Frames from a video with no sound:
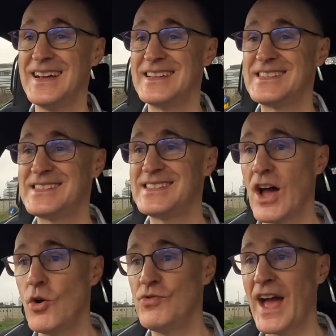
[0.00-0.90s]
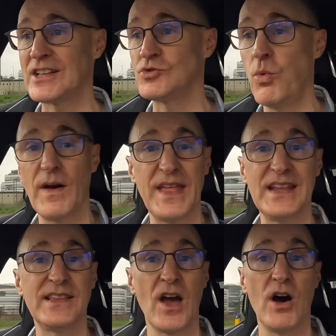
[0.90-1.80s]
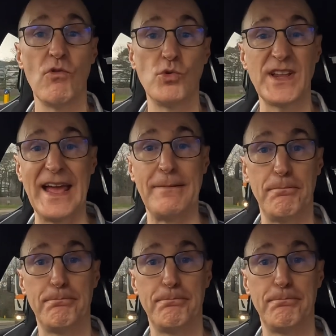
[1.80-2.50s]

So that's why they need the car all day.